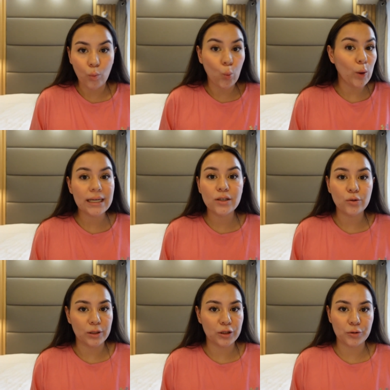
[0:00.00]
way too
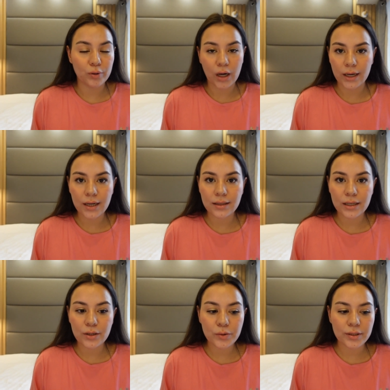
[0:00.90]
much product they
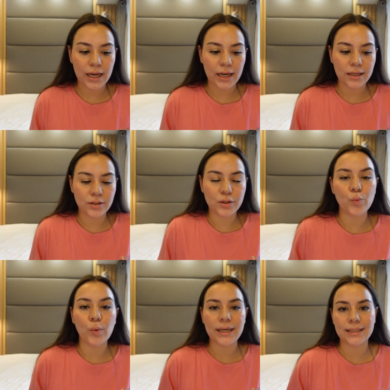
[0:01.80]
used and it's just
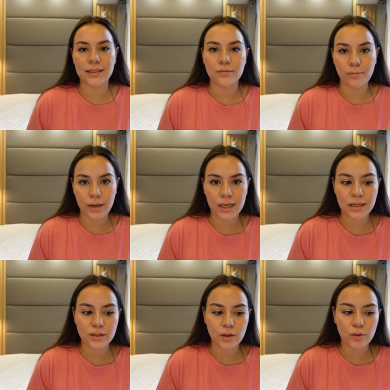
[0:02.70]
wasted money.
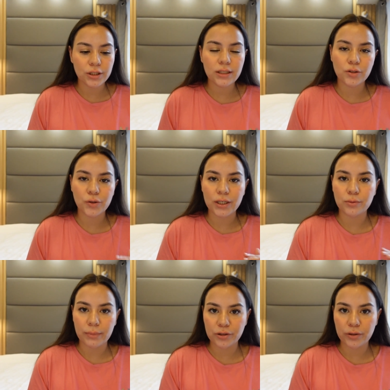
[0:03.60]
So just try to
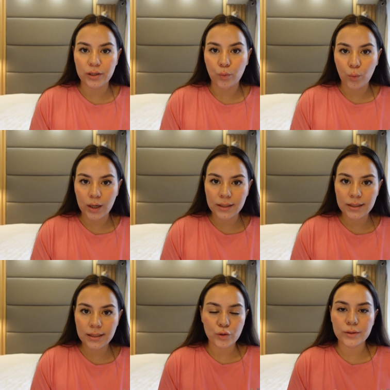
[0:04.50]
measure it
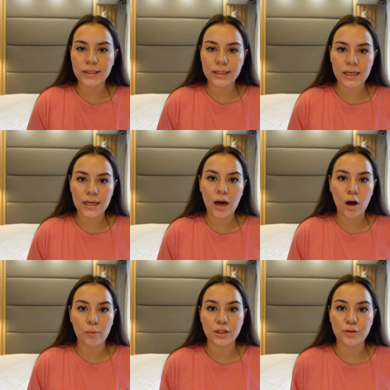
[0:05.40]
once. You'll see
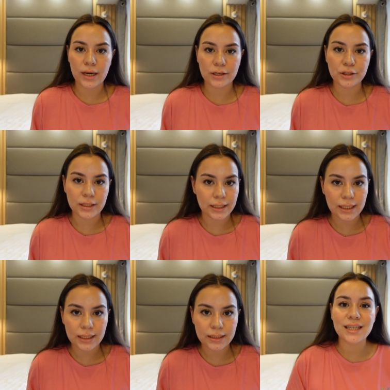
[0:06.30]
how much you actually
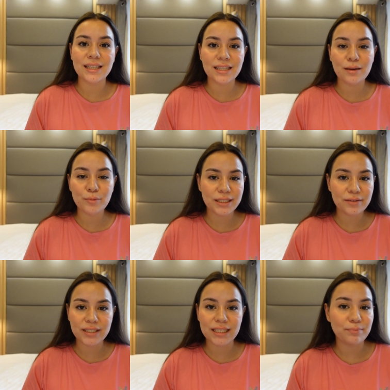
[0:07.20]
need. Number
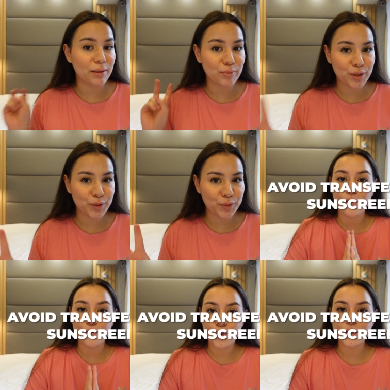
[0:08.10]
saving tip number 2.
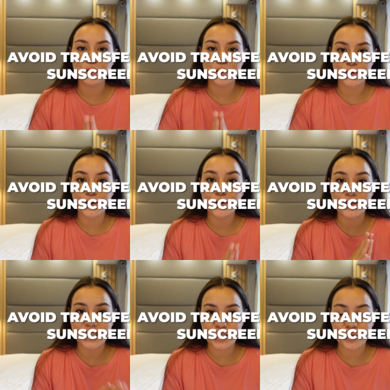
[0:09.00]
Avoid transferring your
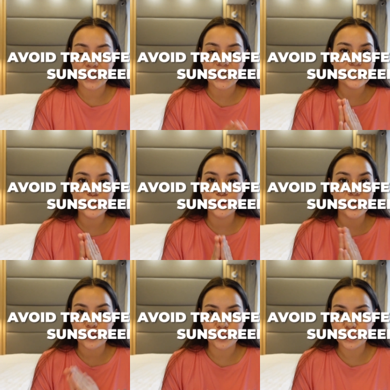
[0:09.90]
sunscreen into
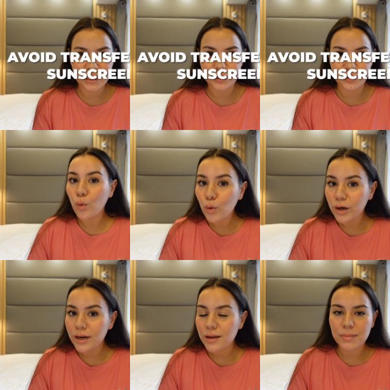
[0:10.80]
another container
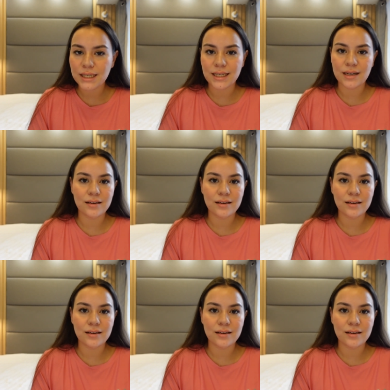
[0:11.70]
or mix in it